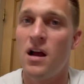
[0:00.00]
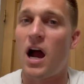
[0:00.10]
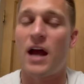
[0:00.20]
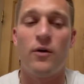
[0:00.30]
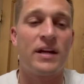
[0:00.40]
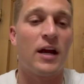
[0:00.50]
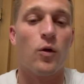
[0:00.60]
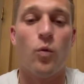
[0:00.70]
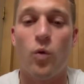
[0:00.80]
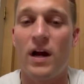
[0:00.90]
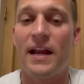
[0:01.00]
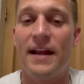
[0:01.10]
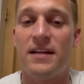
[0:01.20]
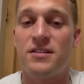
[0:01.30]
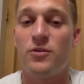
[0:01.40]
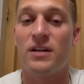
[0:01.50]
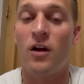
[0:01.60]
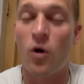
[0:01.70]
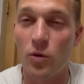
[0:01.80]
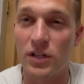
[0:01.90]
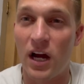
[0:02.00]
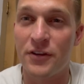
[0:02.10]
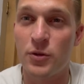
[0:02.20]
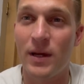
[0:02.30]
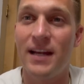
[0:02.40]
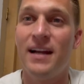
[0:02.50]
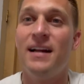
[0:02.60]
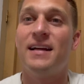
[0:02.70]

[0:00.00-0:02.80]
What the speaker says: I don't care what it is, you can hold on to it.